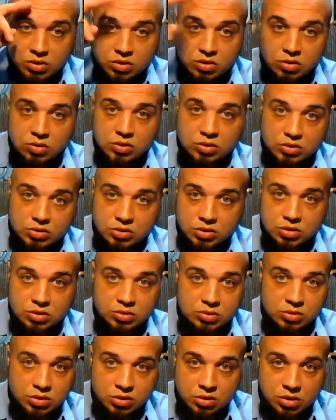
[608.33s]
Holy
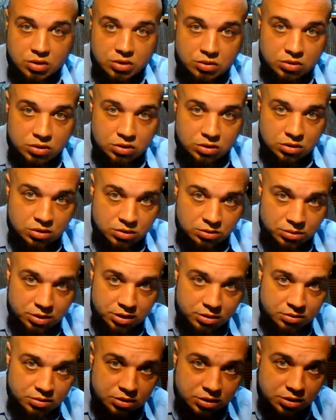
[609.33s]
salute to the Holy Club.
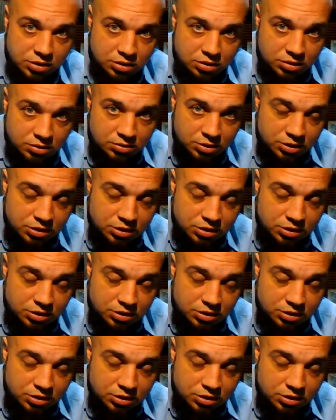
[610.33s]
Keep looking up.